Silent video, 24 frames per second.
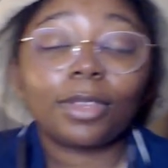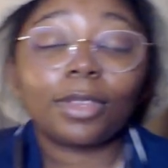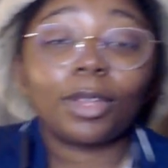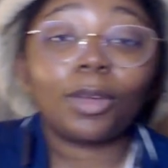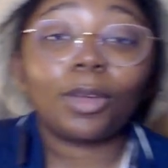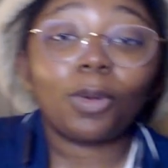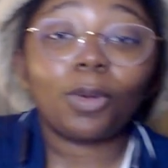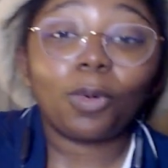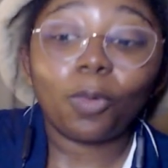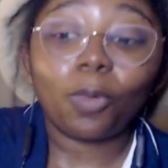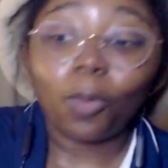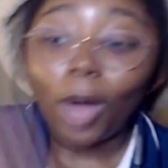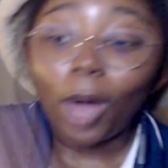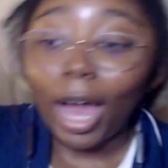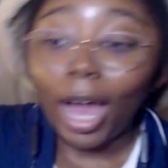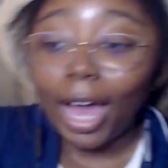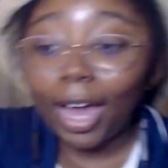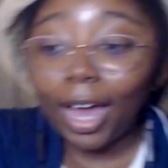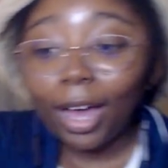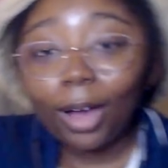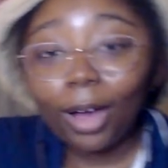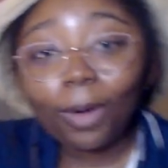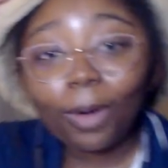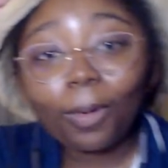
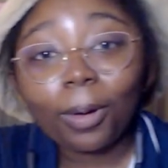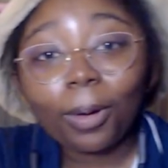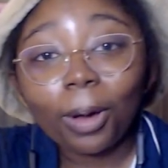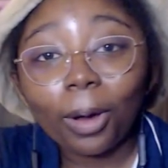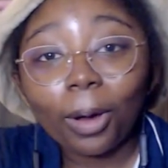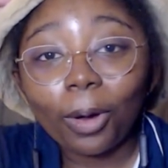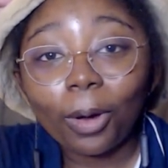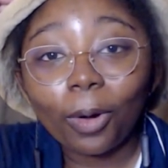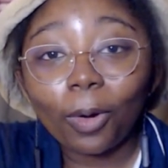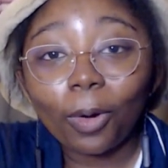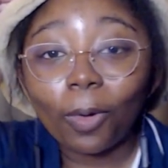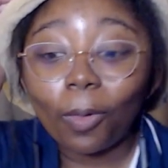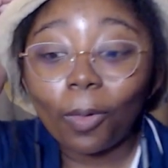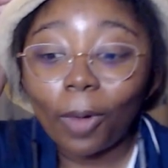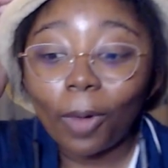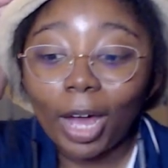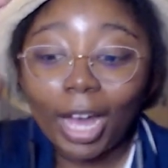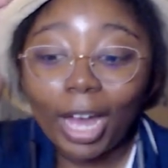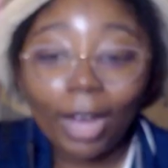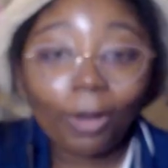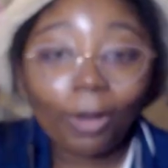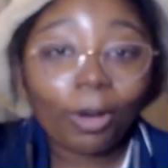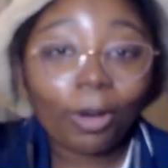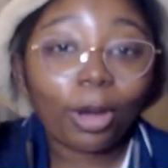Wow, oh
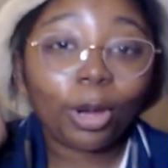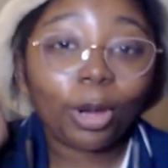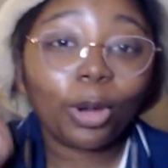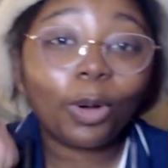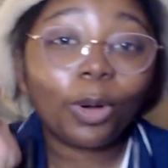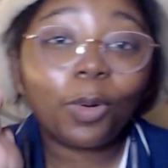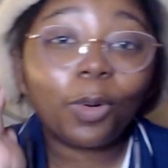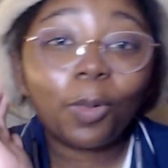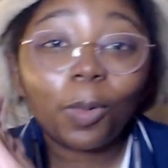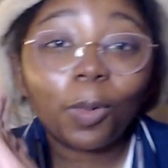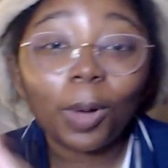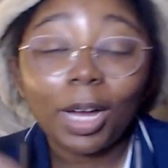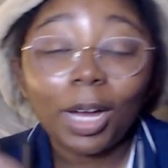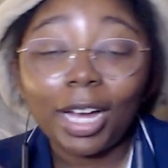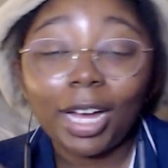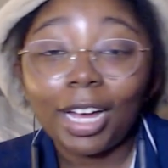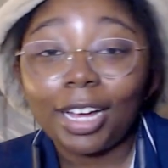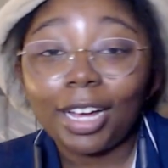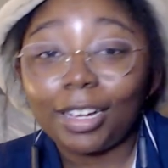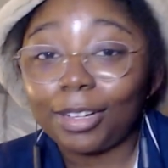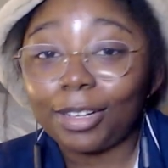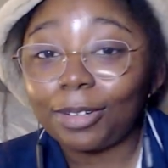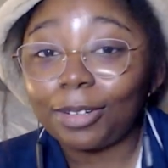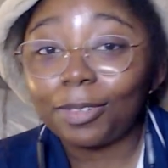wow, oh
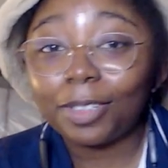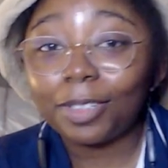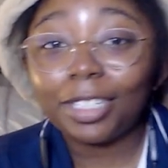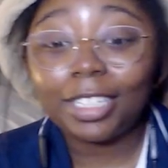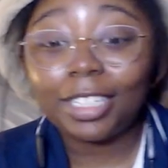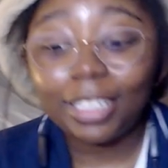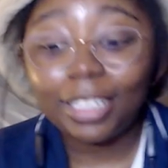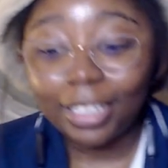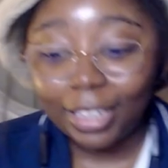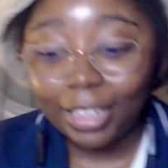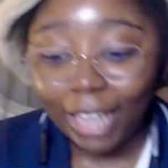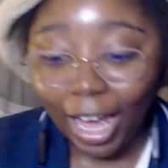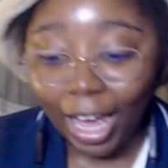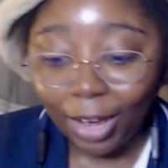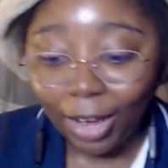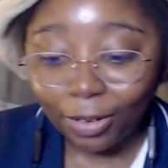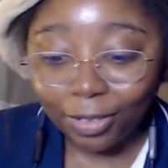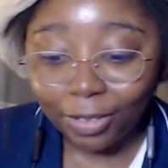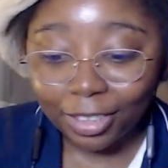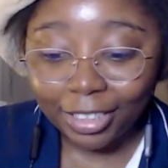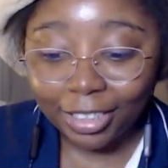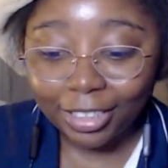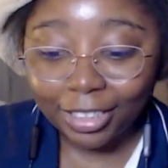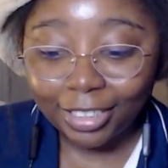wow. That
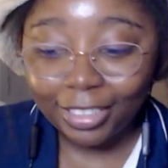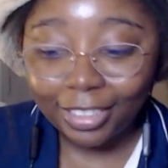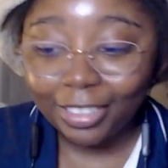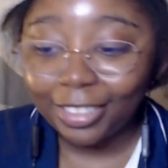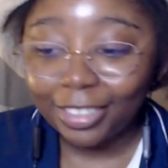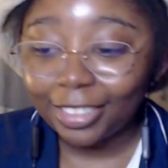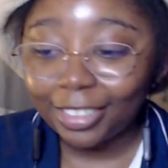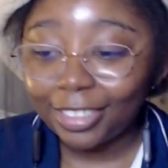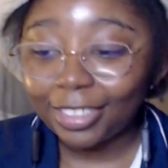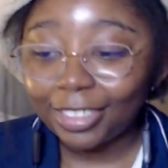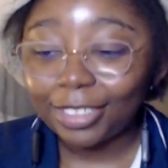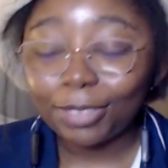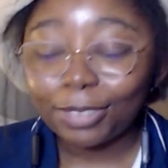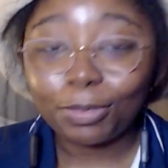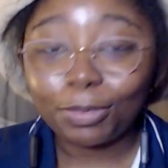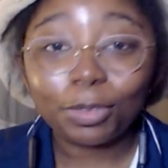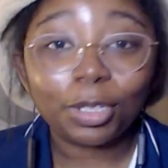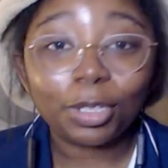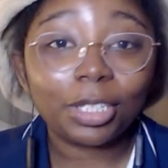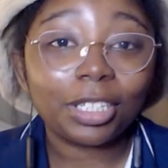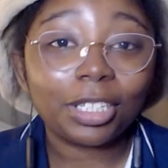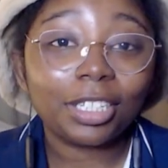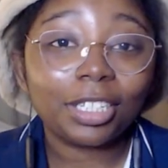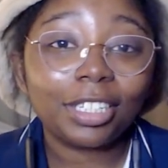was
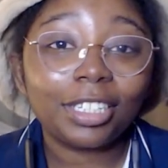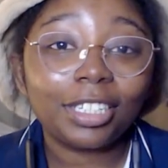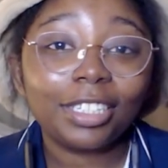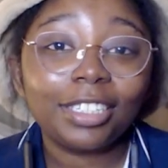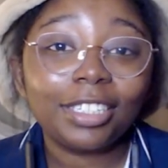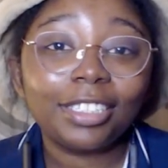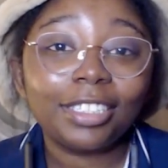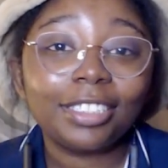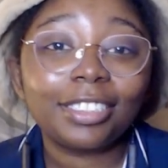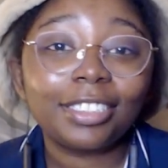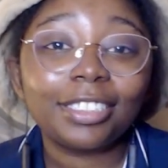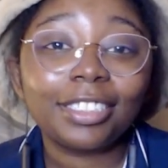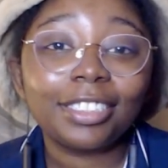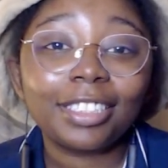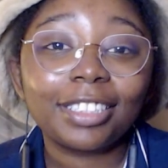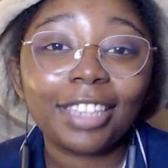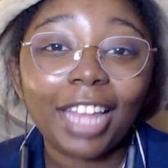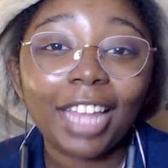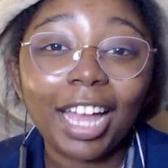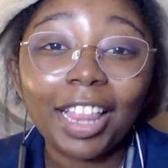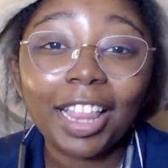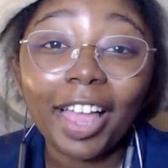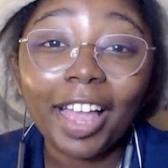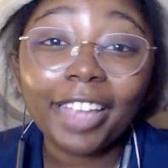really good.
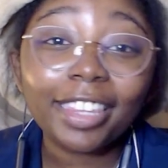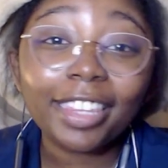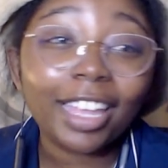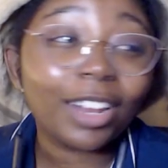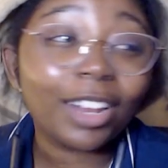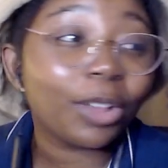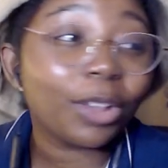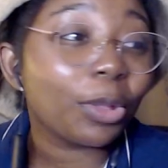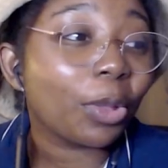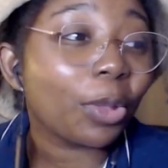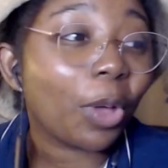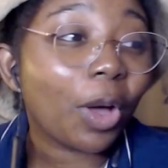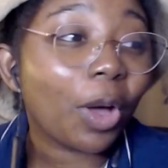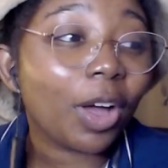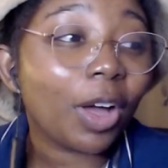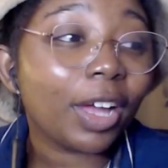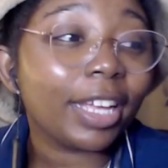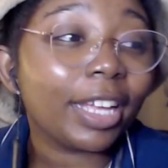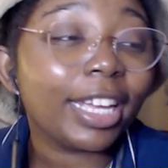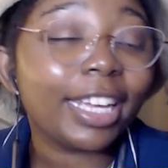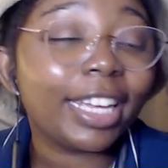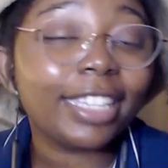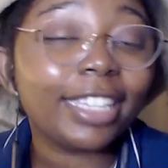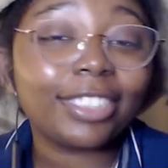I like that a
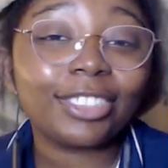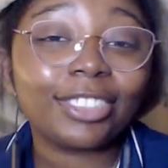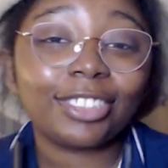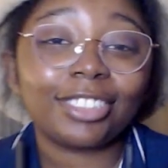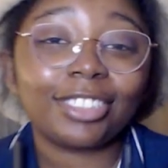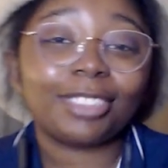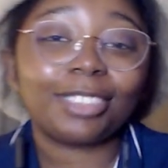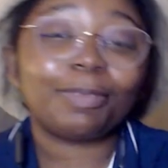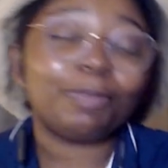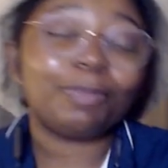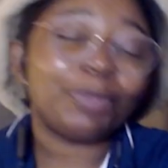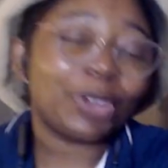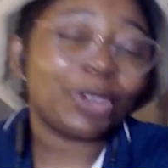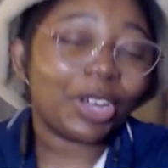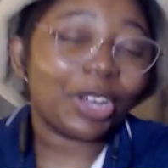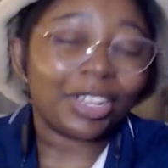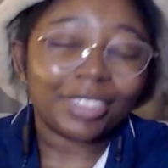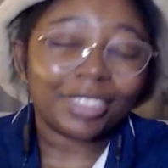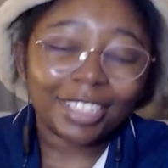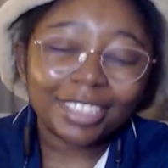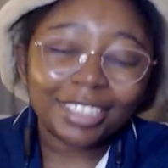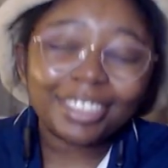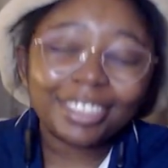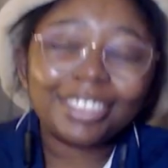lot. It's just, bro,
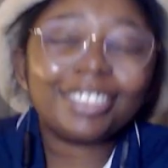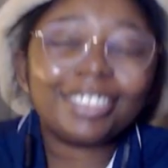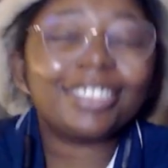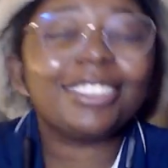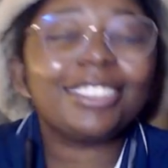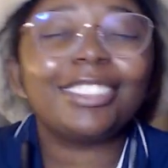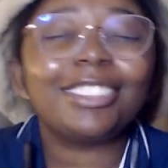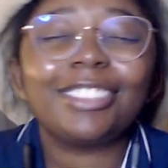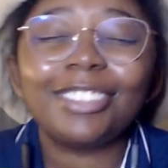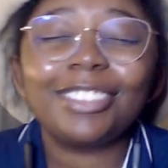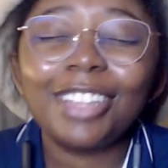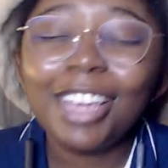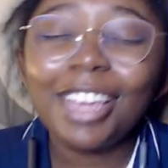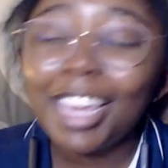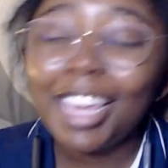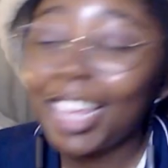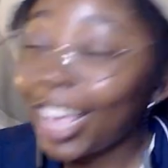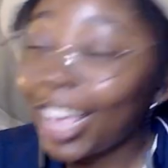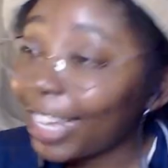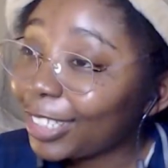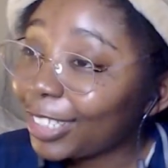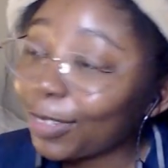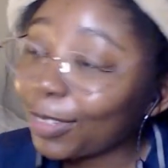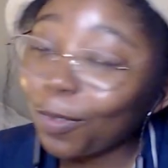that's
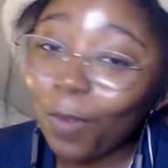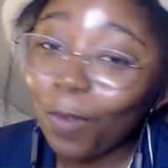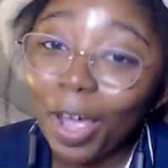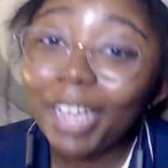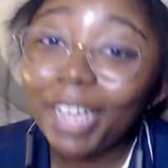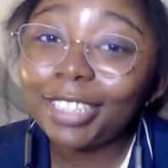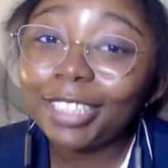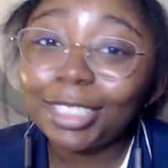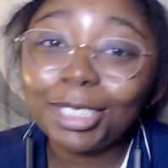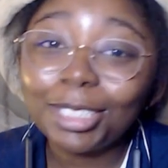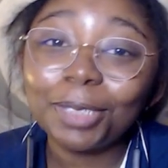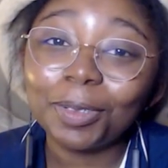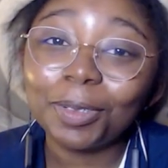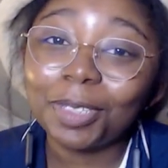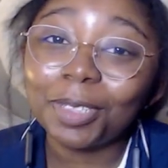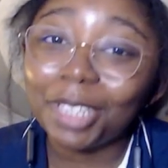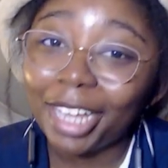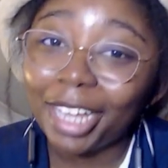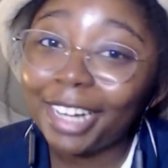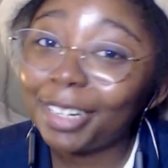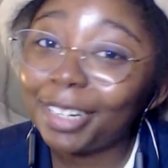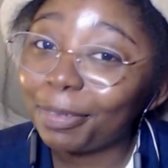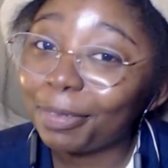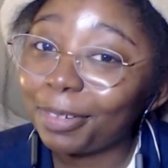a way too
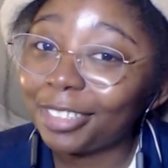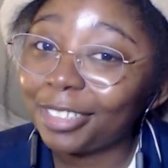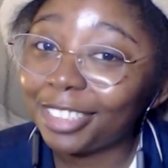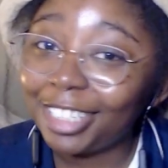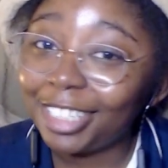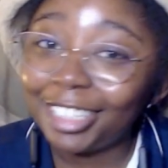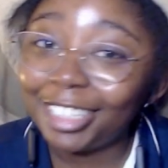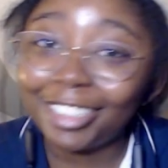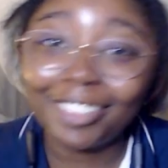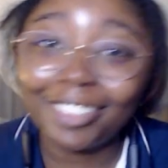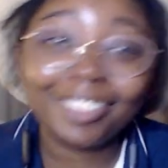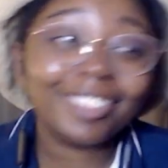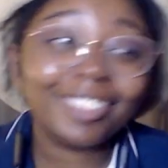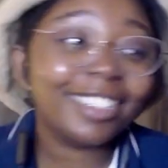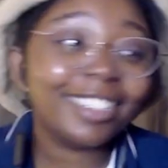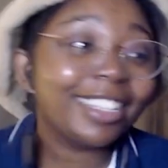relatable, dude.